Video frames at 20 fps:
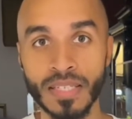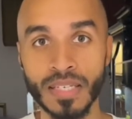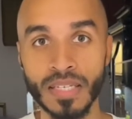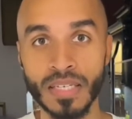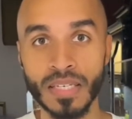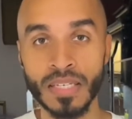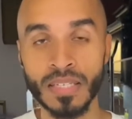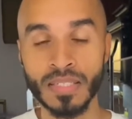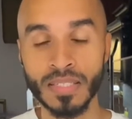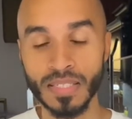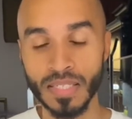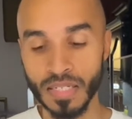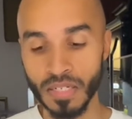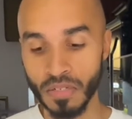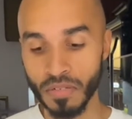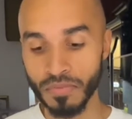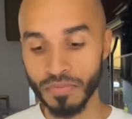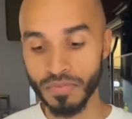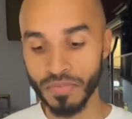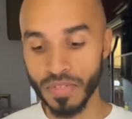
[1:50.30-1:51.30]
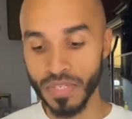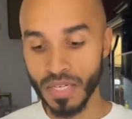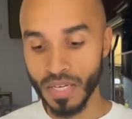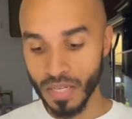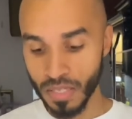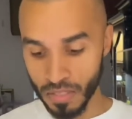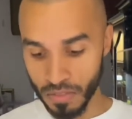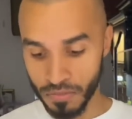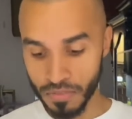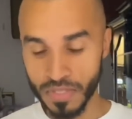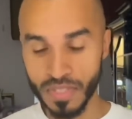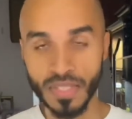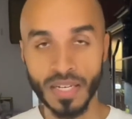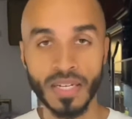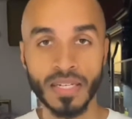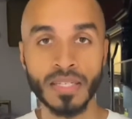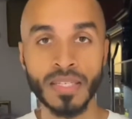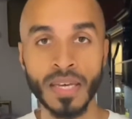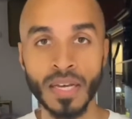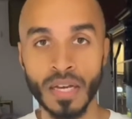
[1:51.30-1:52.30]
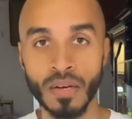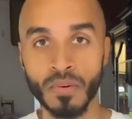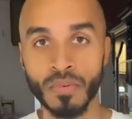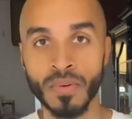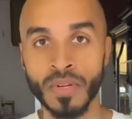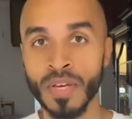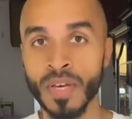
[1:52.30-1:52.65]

instead of he could have stayed down,